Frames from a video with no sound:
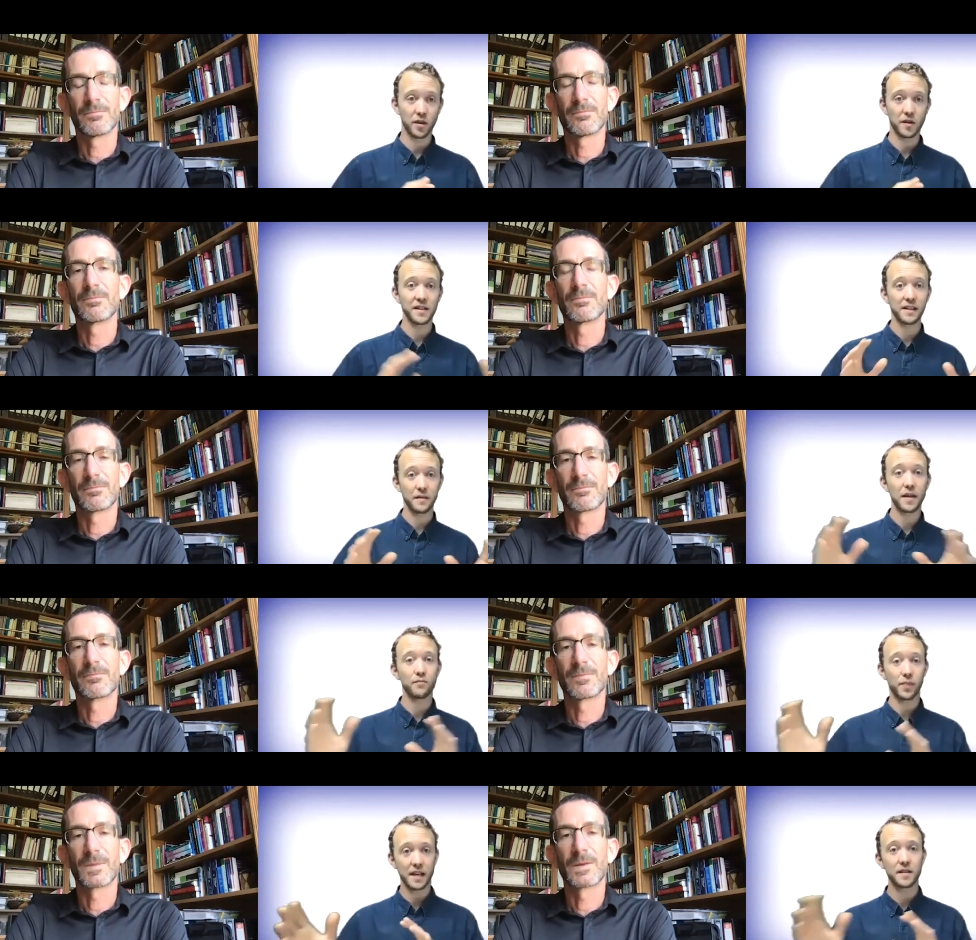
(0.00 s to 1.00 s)
Speaker 1: they're still
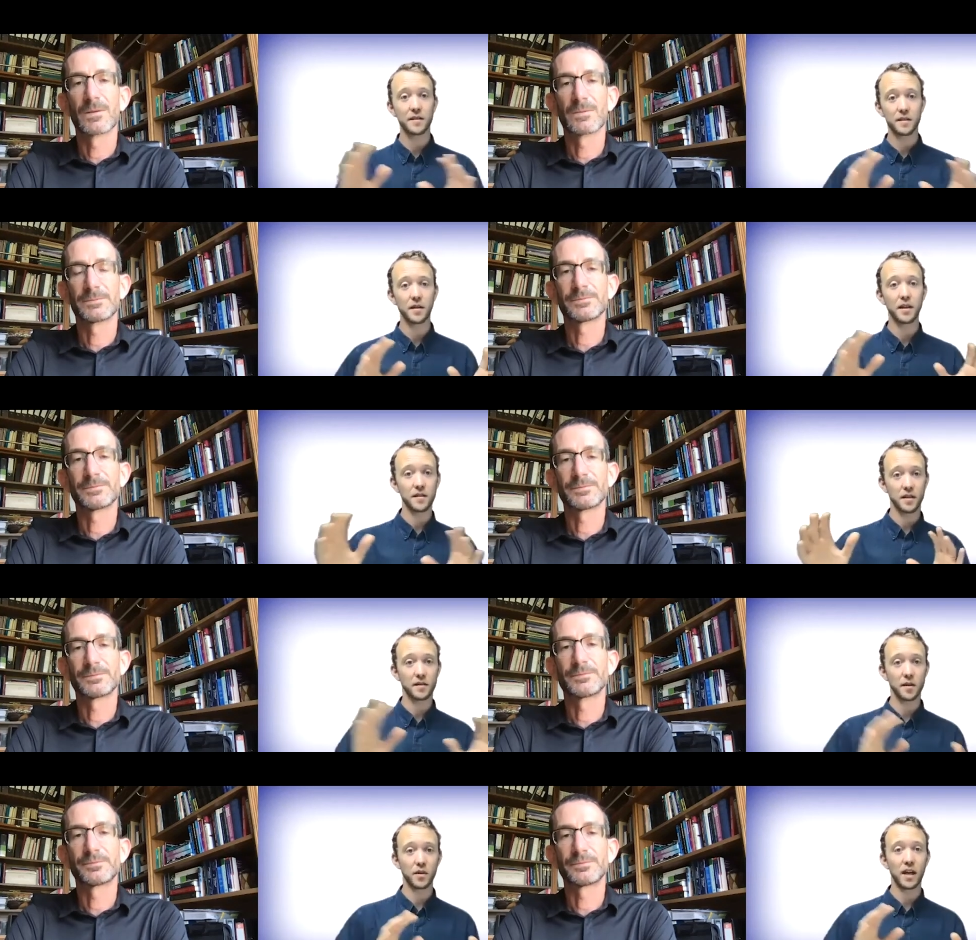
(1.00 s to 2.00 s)
in place in, so, in, in
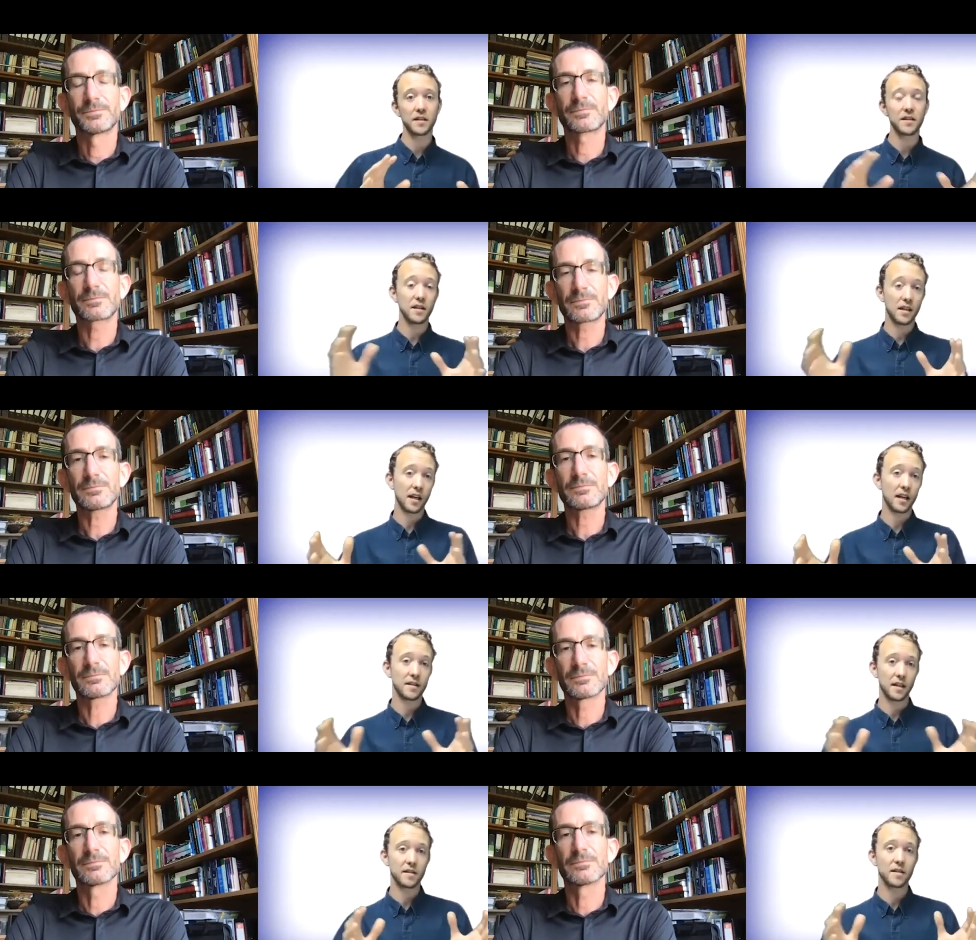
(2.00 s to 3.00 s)
some cases. And I guess
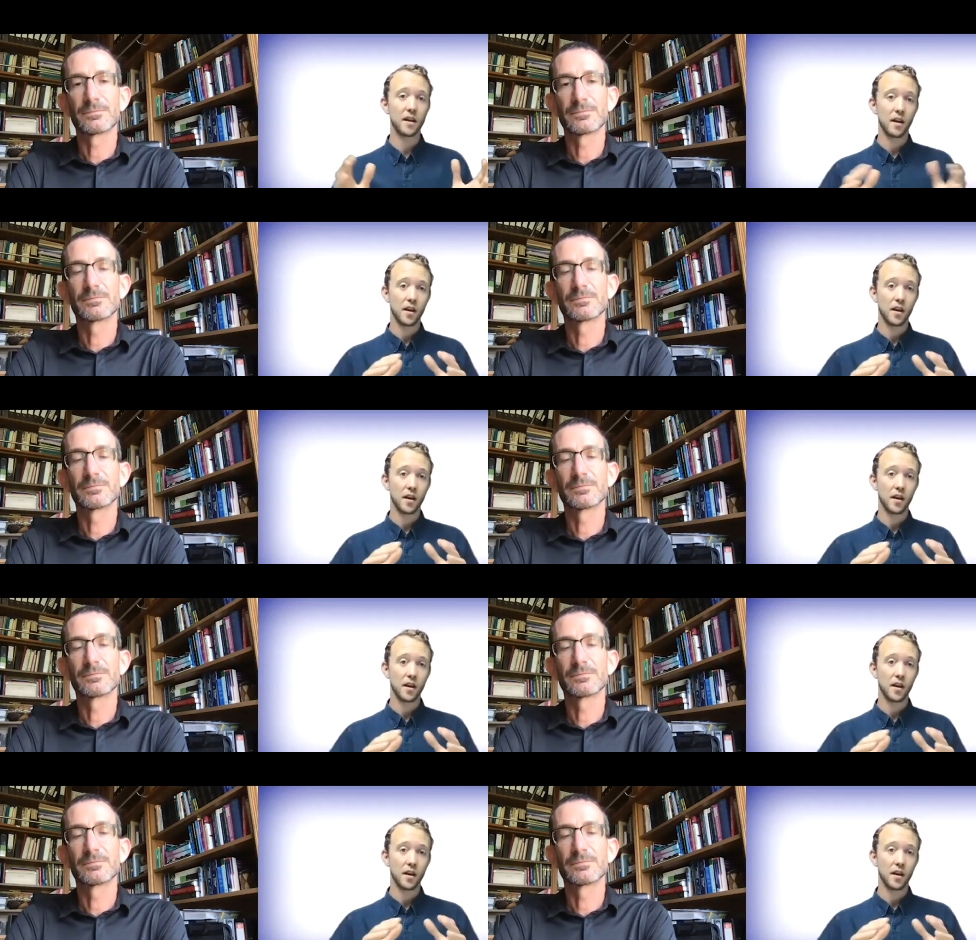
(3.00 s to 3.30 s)
that's